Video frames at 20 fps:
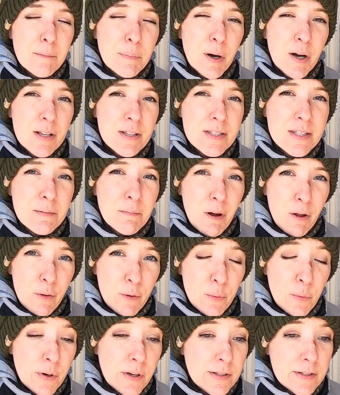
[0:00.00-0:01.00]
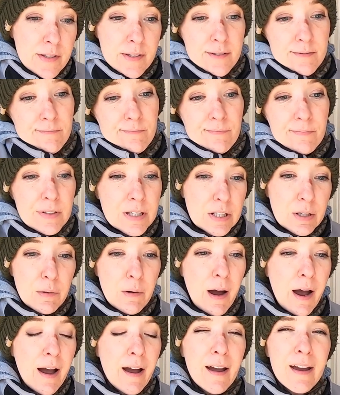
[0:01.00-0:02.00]
bought some other ones. You know,
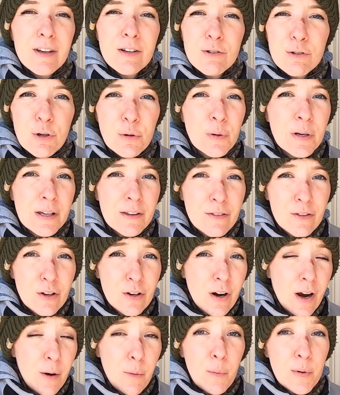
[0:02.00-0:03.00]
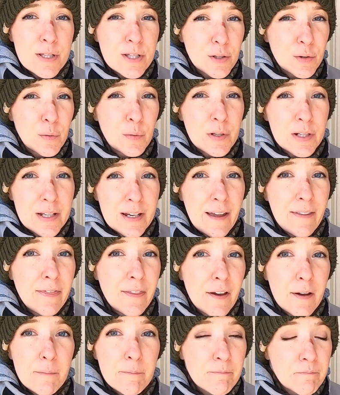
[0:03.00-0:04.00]
I, I knew going in there I wasn't going to get
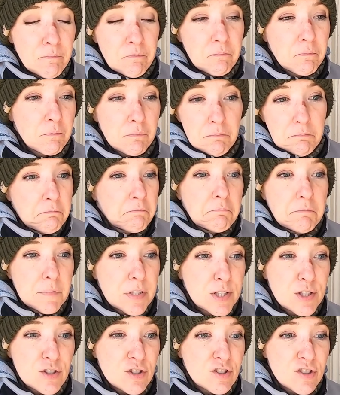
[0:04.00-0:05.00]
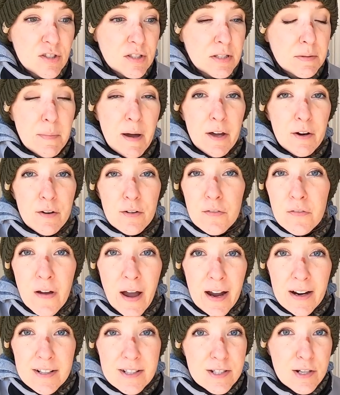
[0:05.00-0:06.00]
them. It's just a matter of
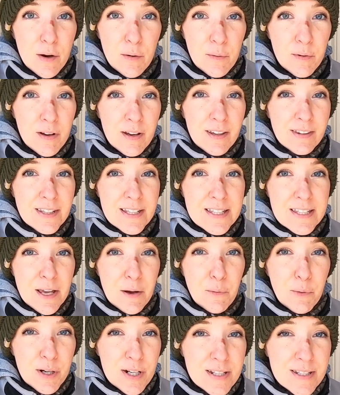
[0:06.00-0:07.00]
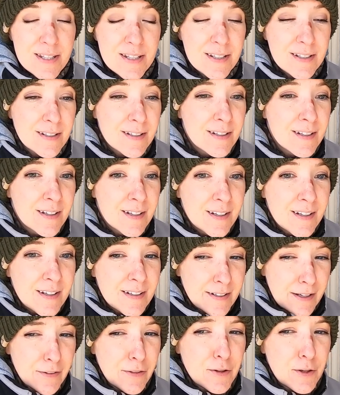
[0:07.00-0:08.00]
fact, you know, unless I wanted to
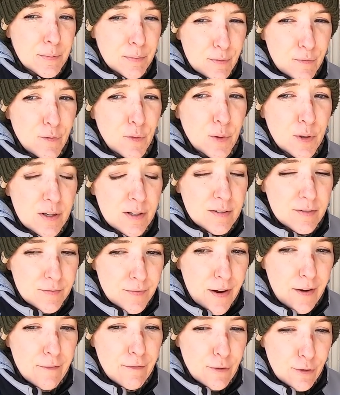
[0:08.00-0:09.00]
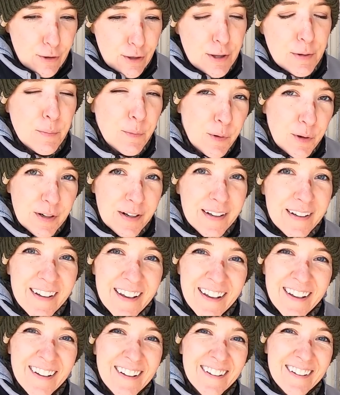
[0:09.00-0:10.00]
get there before 5.30 in the morning